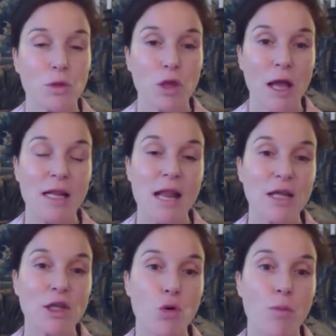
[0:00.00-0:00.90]
and
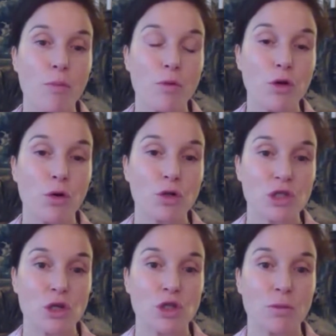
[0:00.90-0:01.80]
let your
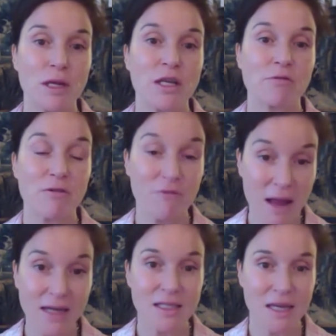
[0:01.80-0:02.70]
social media
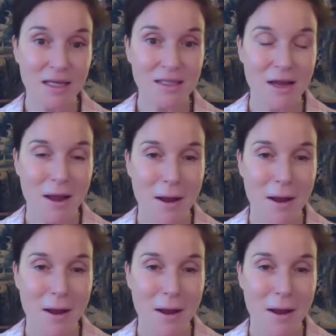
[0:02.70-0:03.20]
reflect it,